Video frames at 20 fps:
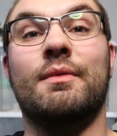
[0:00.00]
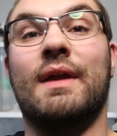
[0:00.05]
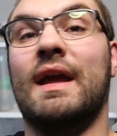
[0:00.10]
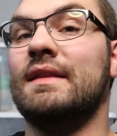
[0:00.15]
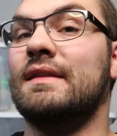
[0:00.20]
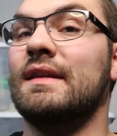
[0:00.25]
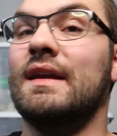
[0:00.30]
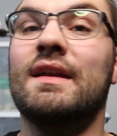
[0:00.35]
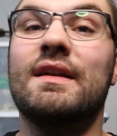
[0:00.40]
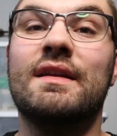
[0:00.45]

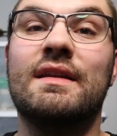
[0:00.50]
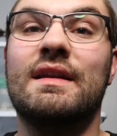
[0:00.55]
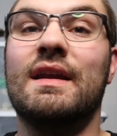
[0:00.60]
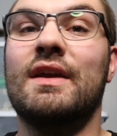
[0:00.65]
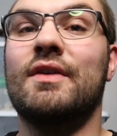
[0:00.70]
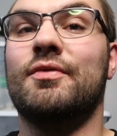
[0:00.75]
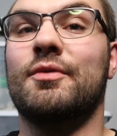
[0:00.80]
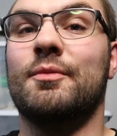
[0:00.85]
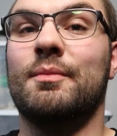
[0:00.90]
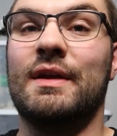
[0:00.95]
At the end of the
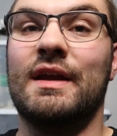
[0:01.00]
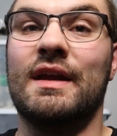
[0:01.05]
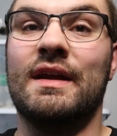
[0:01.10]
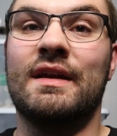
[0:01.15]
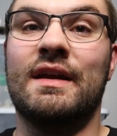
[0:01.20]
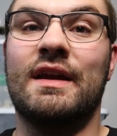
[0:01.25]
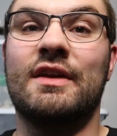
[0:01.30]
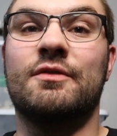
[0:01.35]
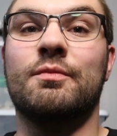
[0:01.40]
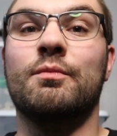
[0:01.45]
day, for
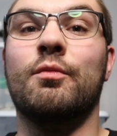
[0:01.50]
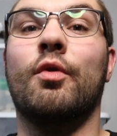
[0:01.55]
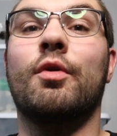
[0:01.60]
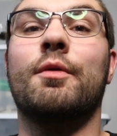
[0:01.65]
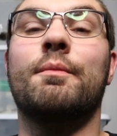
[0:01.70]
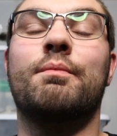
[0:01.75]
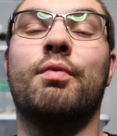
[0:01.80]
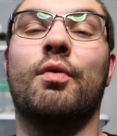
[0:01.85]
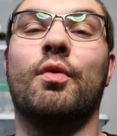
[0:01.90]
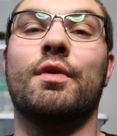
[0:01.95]
me, it's
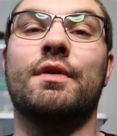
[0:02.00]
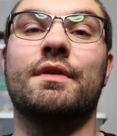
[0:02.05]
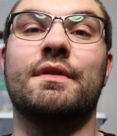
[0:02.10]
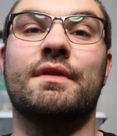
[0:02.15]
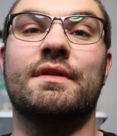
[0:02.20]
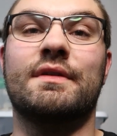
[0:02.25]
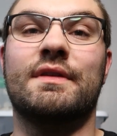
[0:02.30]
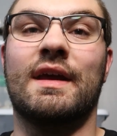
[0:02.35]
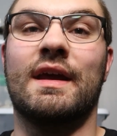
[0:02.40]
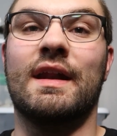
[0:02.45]
more
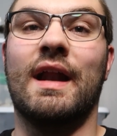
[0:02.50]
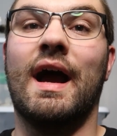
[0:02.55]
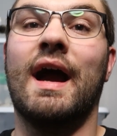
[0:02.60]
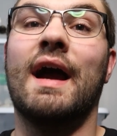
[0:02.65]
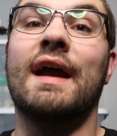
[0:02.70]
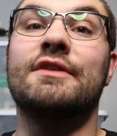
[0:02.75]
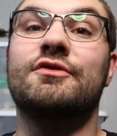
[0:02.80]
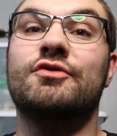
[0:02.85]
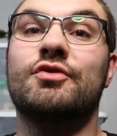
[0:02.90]
important that I